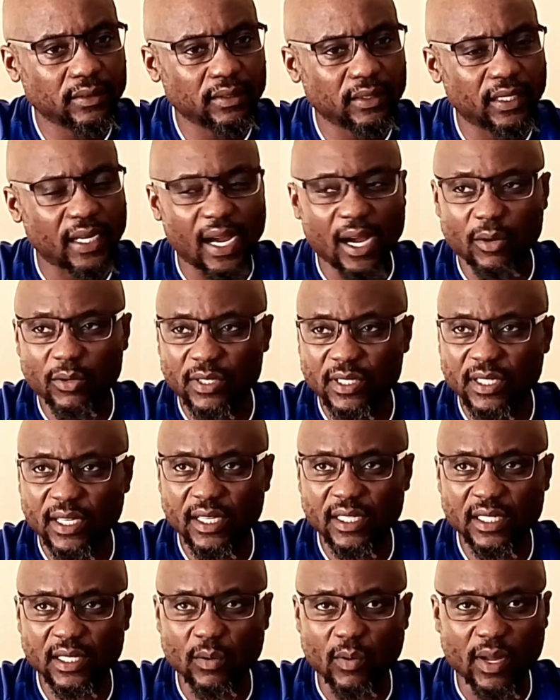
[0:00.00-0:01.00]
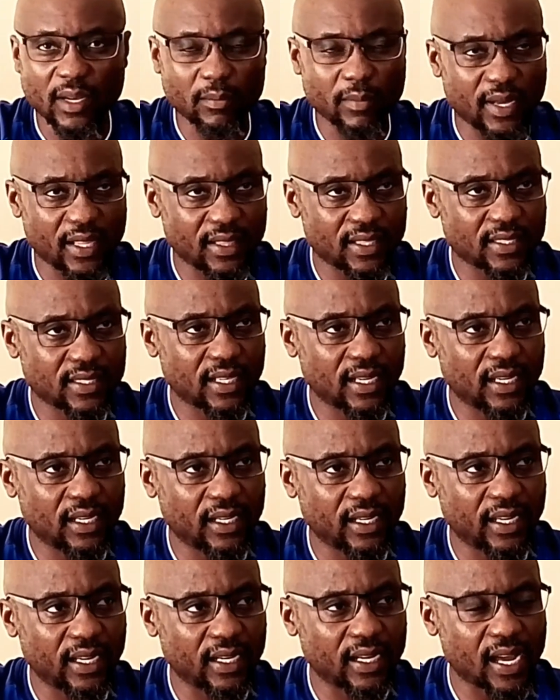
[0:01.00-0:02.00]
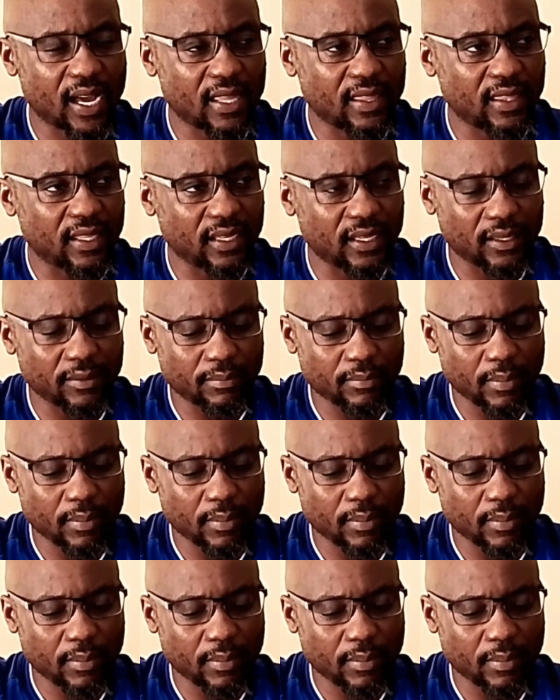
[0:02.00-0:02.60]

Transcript: the outstanding 1 month salary and other